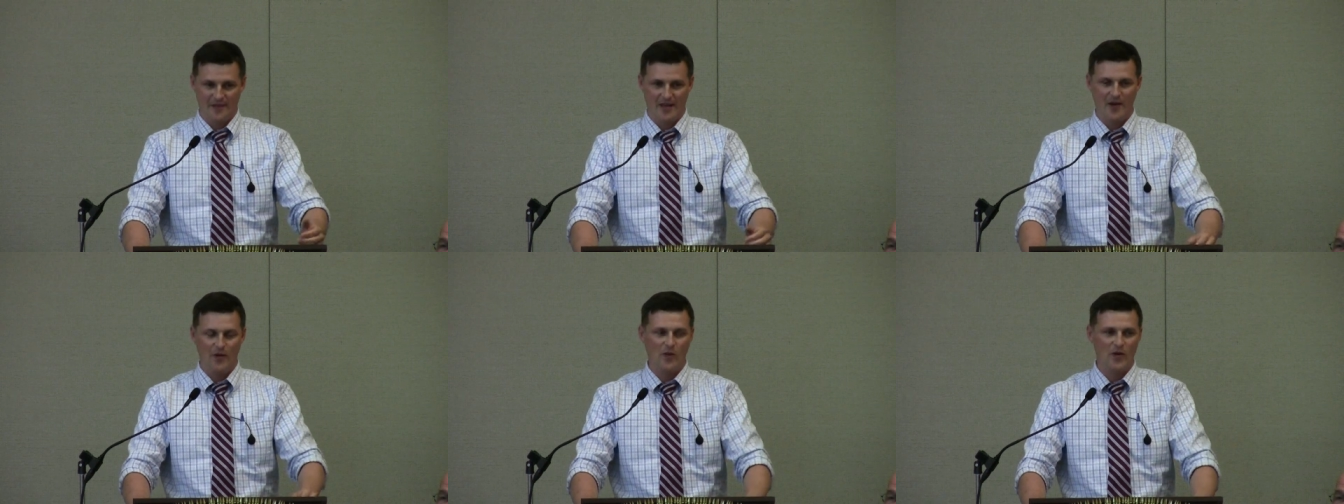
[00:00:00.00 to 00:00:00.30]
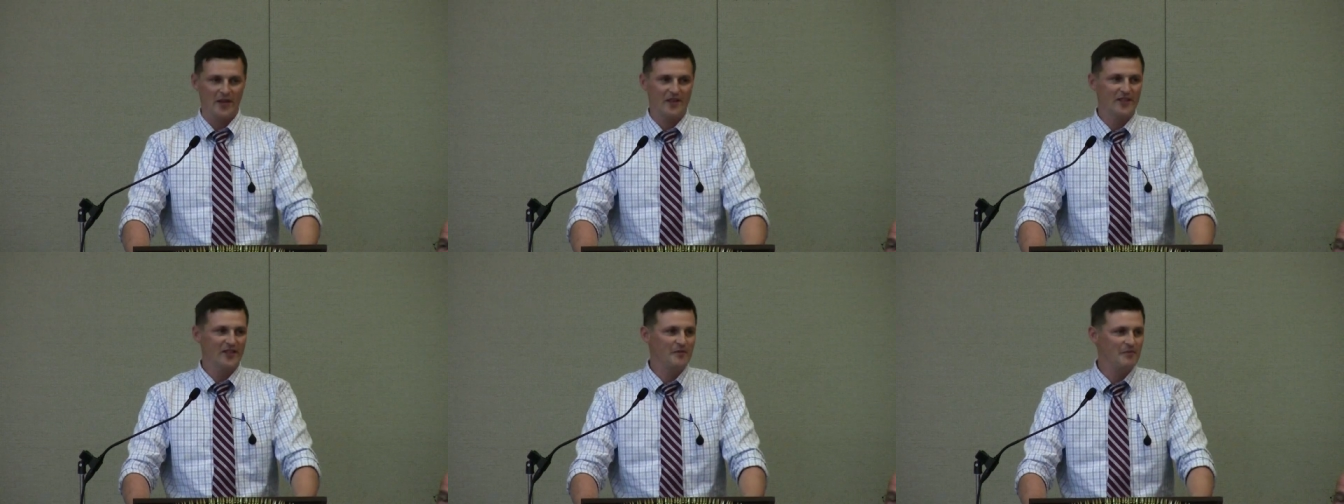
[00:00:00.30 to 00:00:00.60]
I
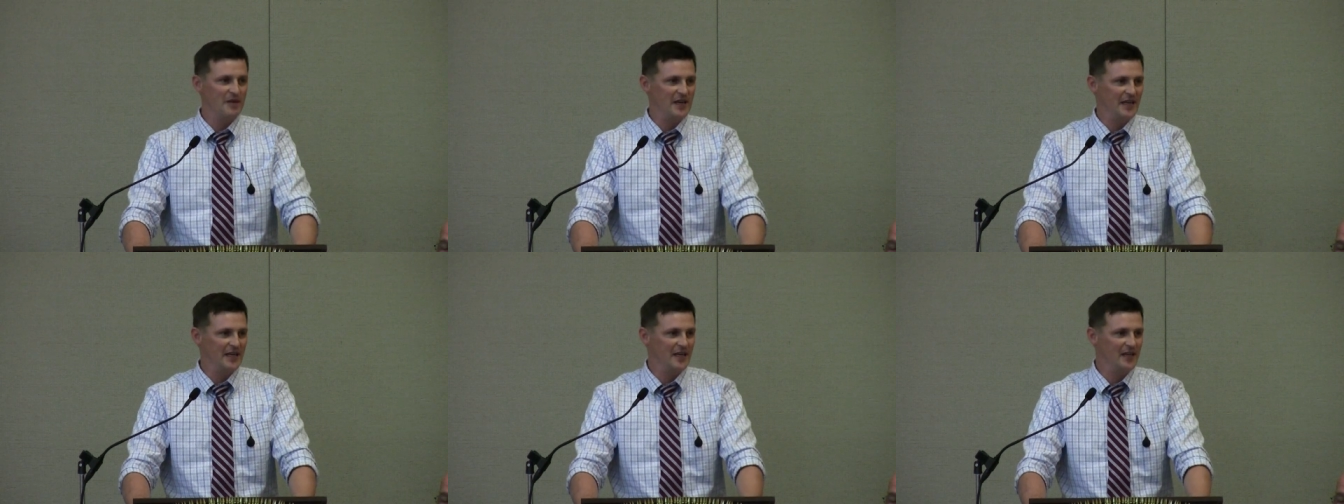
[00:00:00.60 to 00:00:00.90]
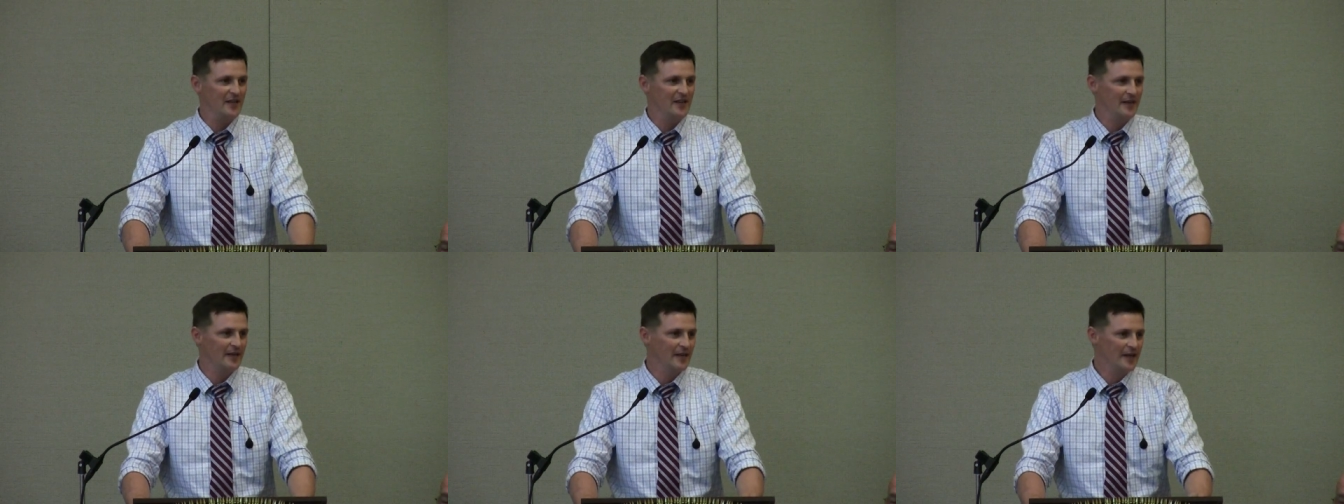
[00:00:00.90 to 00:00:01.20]
went to the
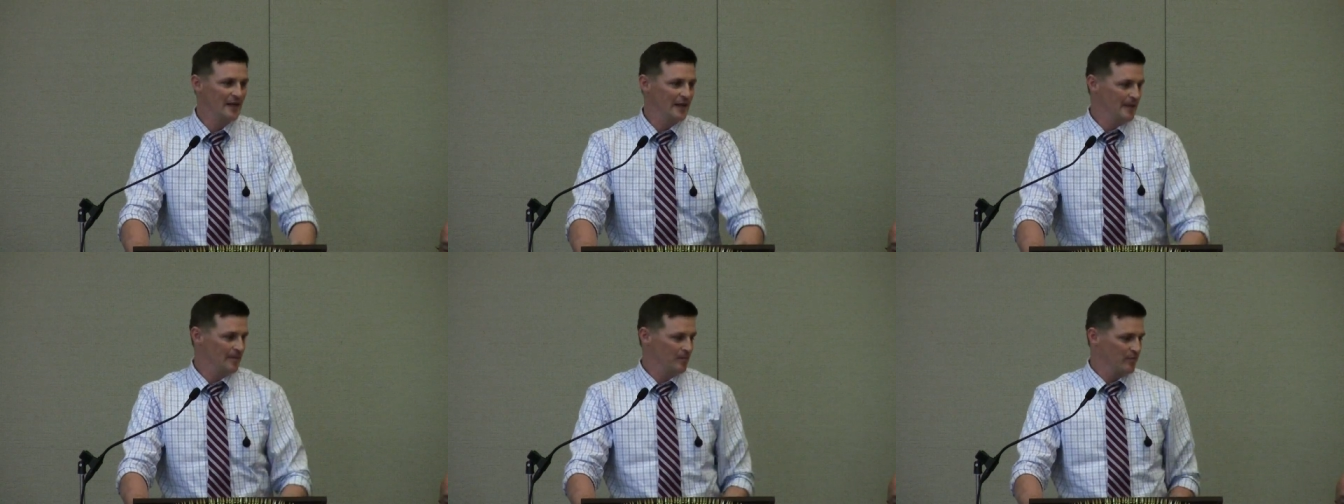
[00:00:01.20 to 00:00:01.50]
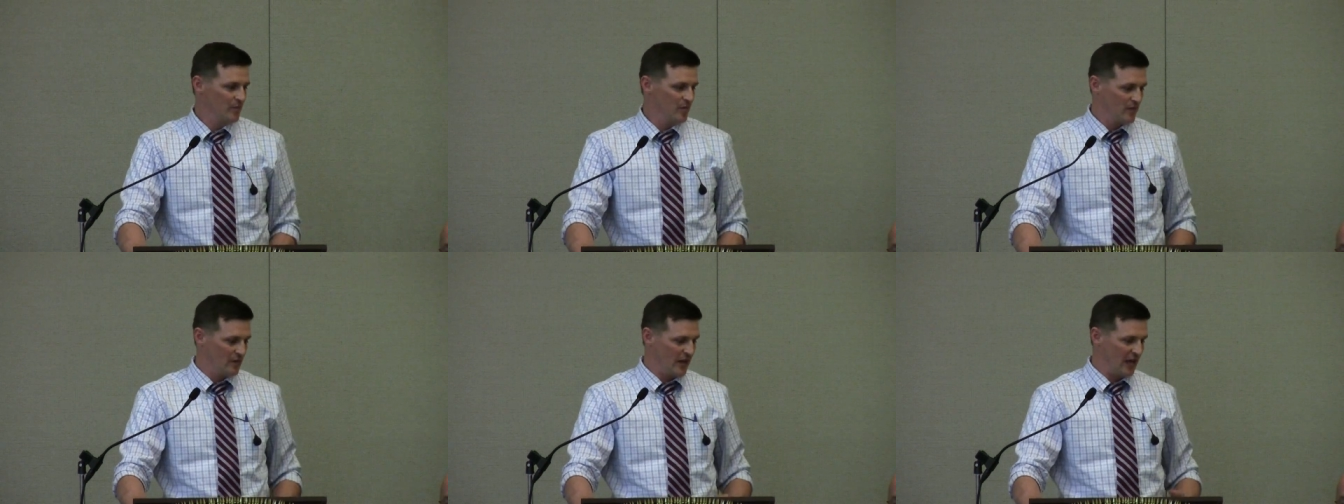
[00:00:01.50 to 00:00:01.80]
meeting, and
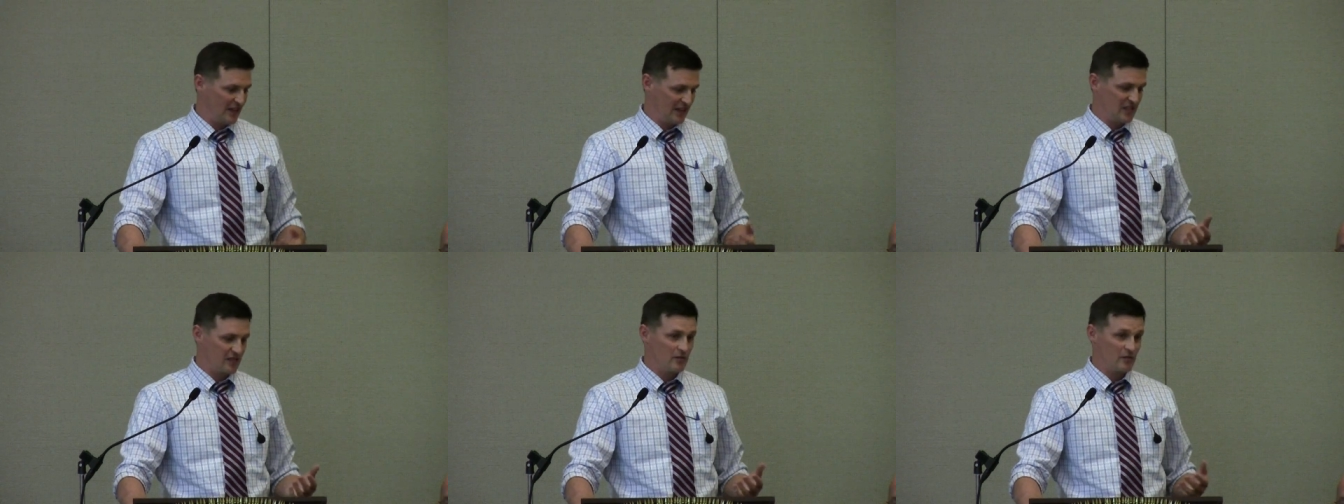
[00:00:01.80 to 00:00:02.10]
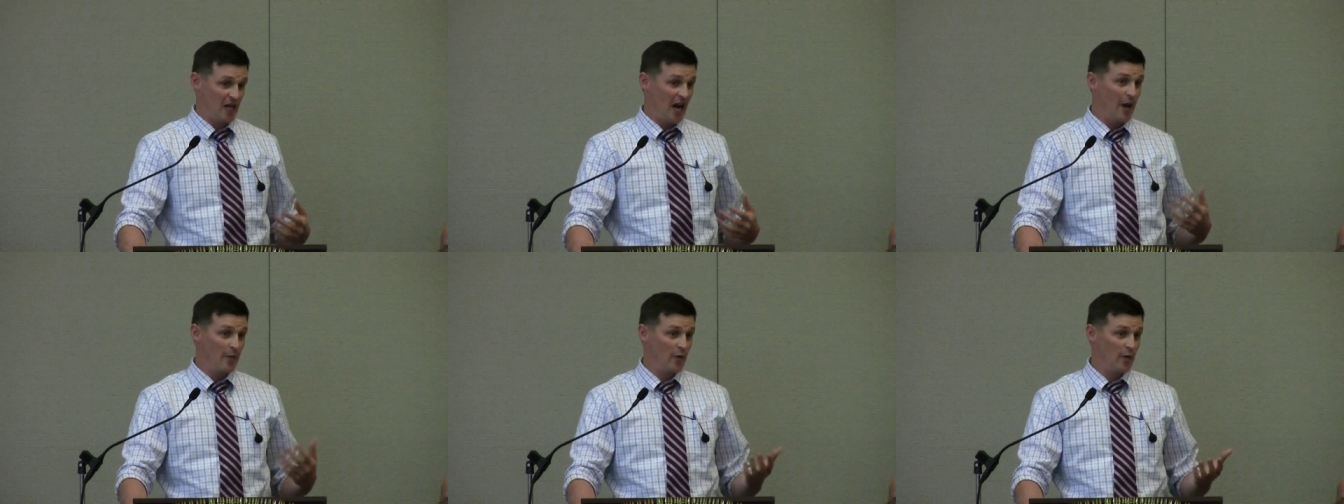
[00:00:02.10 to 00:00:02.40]
at
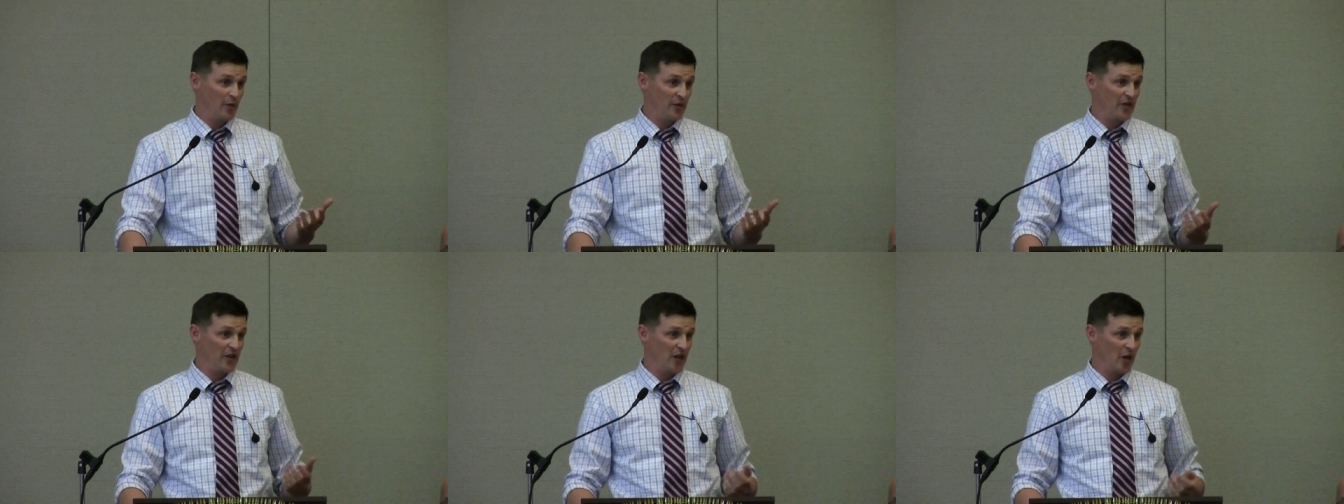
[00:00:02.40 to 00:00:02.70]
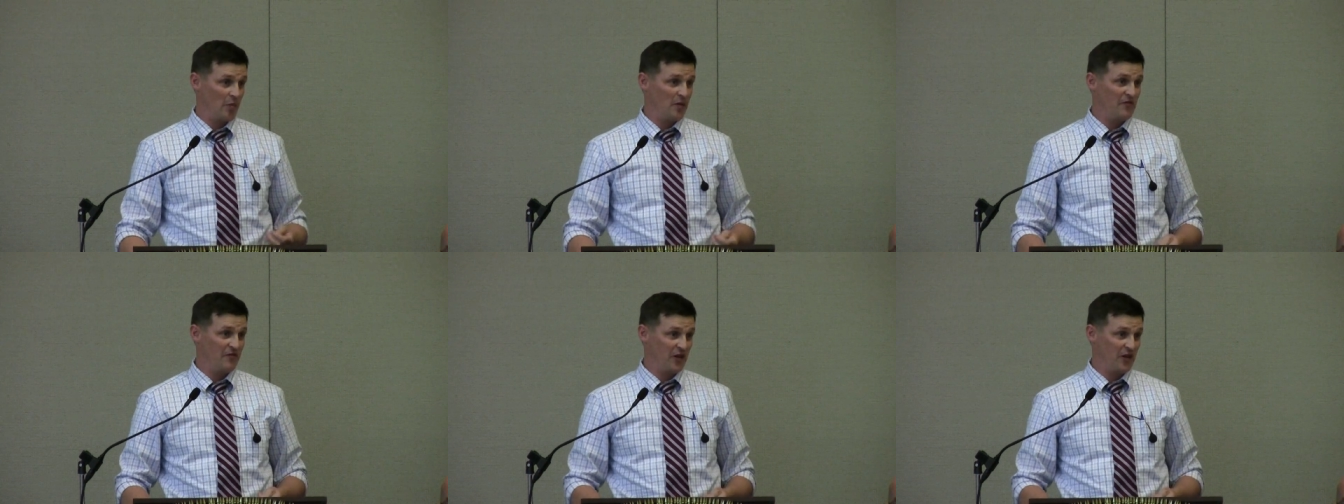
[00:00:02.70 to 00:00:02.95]
the time we were there,